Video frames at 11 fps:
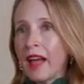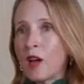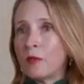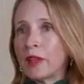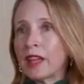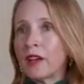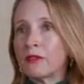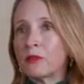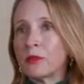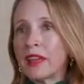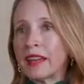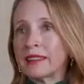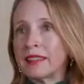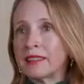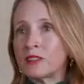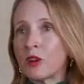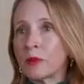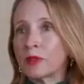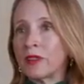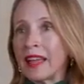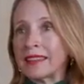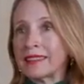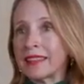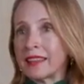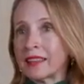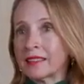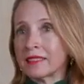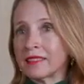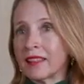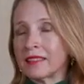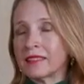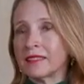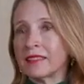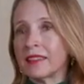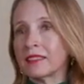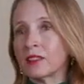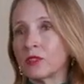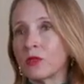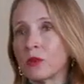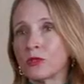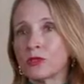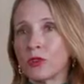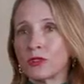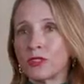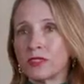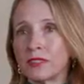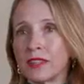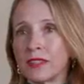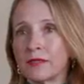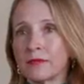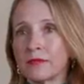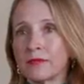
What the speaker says: and be careful with excess topical anaesthetics, as these can cause toxicity.